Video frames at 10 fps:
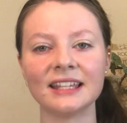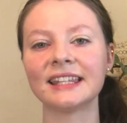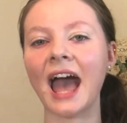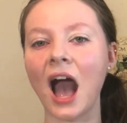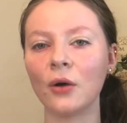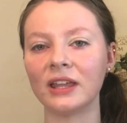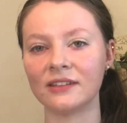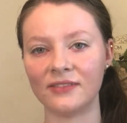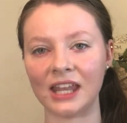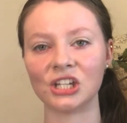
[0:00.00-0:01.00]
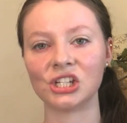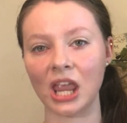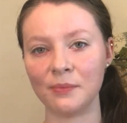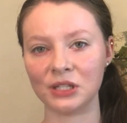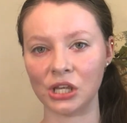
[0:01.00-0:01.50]
how an event
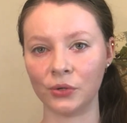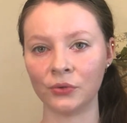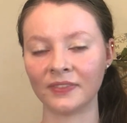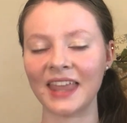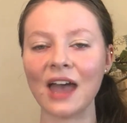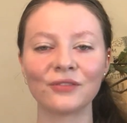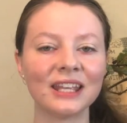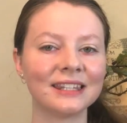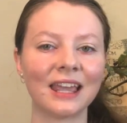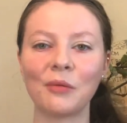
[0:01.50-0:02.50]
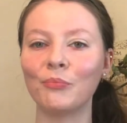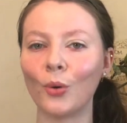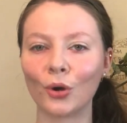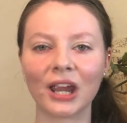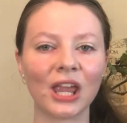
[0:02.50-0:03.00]
shaped you. That reads like a
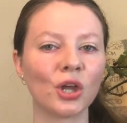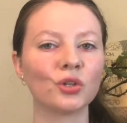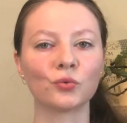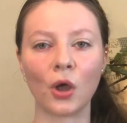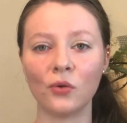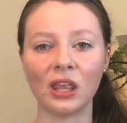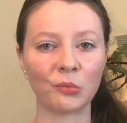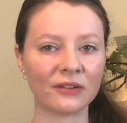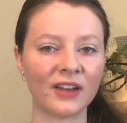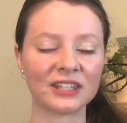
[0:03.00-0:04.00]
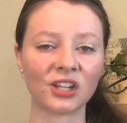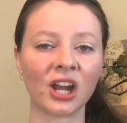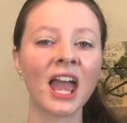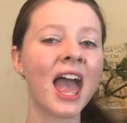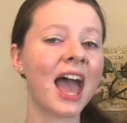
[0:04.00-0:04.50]
boring, droning professor,
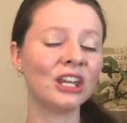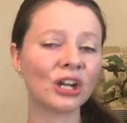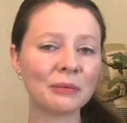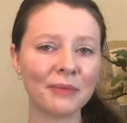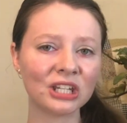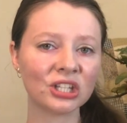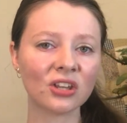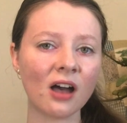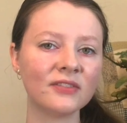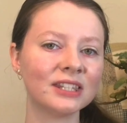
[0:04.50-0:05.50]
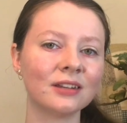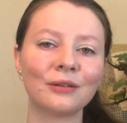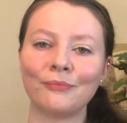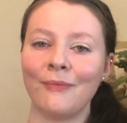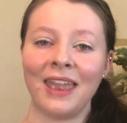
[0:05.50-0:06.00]
and your admissions officer
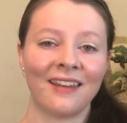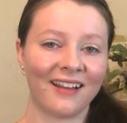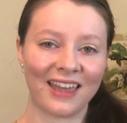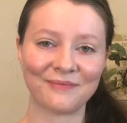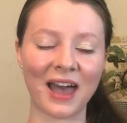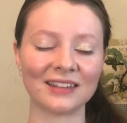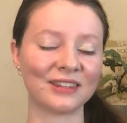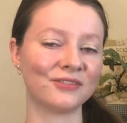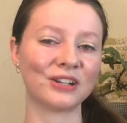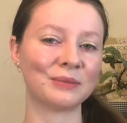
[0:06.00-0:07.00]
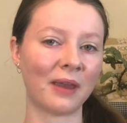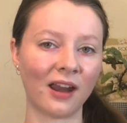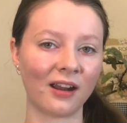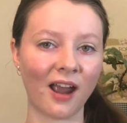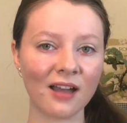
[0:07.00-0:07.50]
may not get past the first
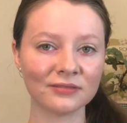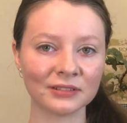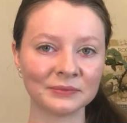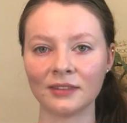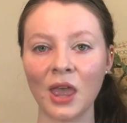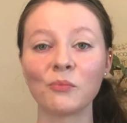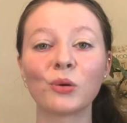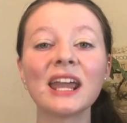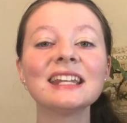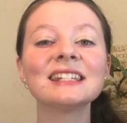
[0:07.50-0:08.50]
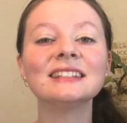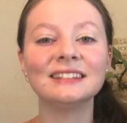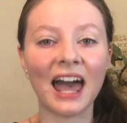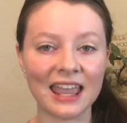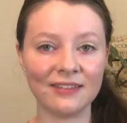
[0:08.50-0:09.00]
paragraph. Bring it to
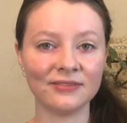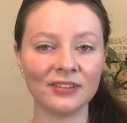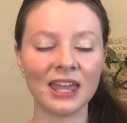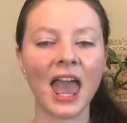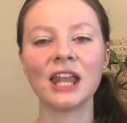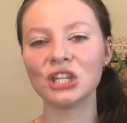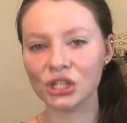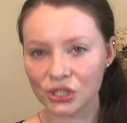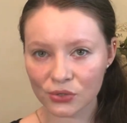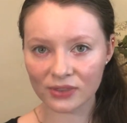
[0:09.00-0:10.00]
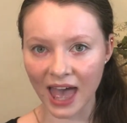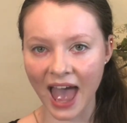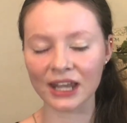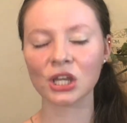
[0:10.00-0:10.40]
life, and to do that,